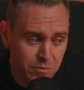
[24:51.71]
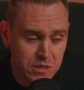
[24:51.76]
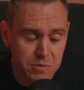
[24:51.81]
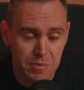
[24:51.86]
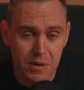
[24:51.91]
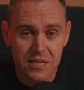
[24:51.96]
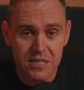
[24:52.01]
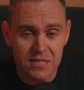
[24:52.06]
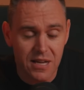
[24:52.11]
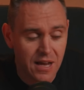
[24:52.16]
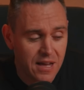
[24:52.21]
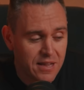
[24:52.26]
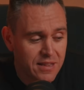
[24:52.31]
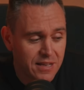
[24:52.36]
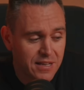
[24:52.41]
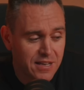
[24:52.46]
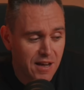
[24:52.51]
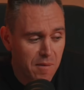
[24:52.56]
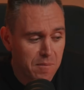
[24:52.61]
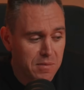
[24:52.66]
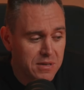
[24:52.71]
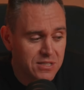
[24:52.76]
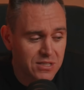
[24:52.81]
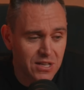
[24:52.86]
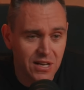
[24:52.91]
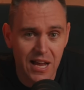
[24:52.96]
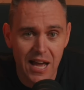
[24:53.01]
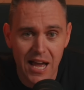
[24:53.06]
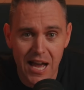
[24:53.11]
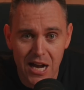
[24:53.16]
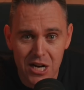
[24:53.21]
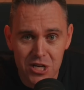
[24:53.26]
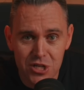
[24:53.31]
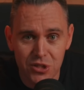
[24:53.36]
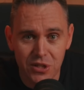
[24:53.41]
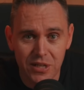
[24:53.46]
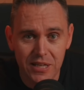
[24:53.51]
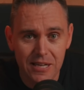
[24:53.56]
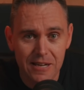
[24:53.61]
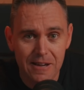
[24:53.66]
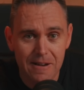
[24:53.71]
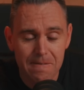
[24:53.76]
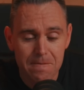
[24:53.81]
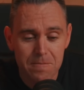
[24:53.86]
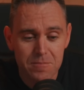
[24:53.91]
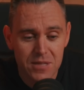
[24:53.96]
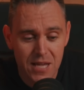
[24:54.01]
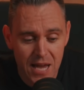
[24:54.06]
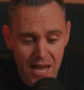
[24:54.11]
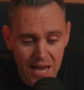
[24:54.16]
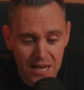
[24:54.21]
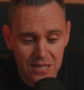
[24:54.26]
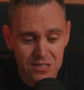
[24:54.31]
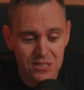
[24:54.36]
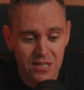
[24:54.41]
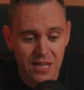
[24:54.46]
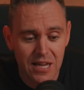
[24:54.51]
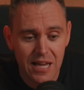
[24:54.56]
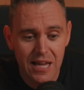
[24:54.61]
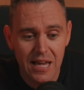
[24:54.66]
which means the government's going to actually tax